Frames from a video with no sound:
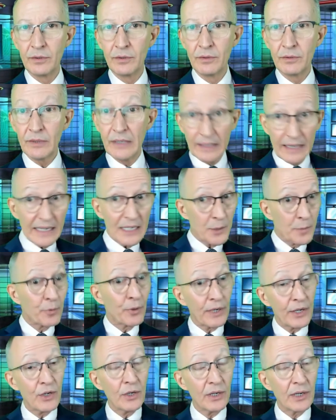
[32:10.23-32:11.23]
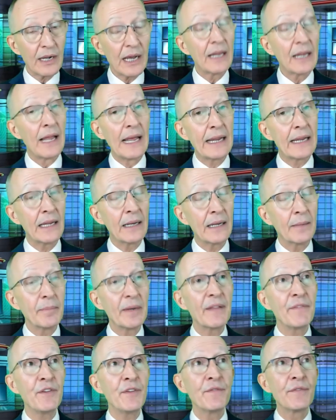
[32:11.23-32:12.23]
Now that's pretty good. I like it. But
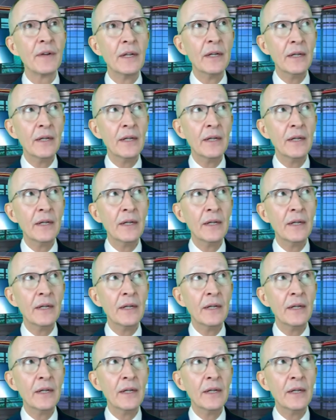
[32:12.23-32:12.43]
if you've